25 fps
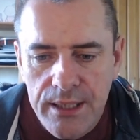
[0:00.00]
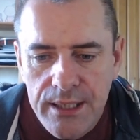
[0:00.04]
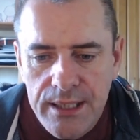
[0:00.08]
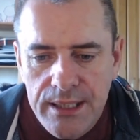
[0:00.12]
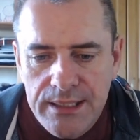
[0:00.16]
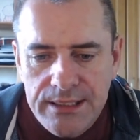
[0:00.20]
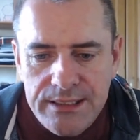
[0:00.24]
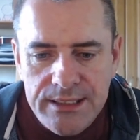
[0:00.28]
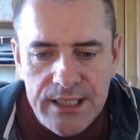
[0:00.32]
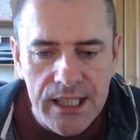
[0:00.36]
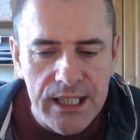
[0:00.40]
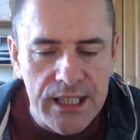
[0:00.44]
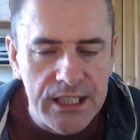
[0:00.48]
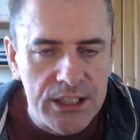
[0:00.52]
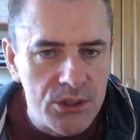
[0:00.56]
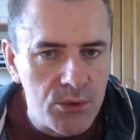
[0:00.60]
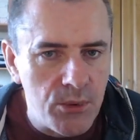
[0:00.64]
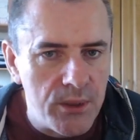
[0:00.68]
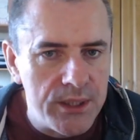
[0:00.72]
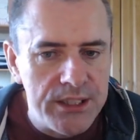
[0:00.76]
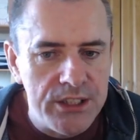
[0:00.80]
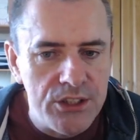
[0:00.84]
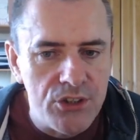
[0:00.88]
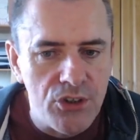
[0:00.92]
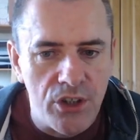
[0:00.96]
selling
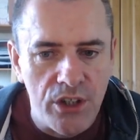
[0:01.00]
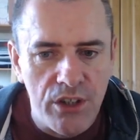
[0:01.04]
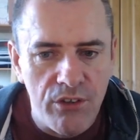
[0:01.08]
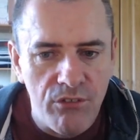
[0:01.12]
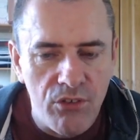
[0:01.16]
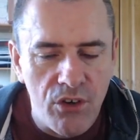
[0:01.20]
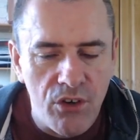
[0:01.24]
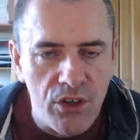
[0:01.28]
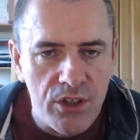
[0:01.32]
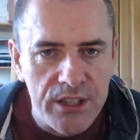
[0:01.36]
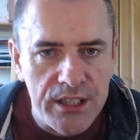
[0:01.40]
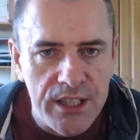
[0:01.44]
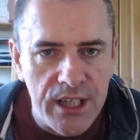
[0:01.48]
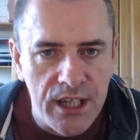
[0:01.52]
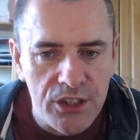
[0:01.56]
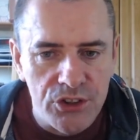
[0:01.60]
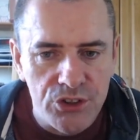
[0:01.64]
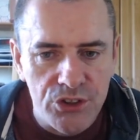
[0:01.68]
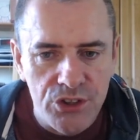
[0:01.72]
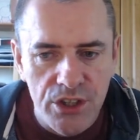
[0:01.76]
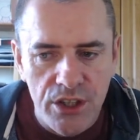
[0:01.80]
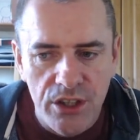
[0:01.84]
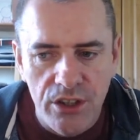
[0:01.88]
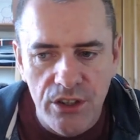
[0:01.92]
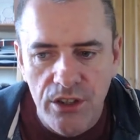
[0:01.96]
20, 30, 40 cars a
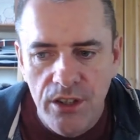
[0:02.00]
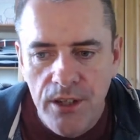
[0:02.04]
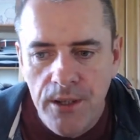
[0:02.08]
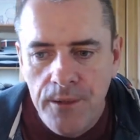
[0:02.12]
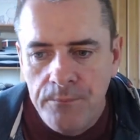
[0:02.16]
year.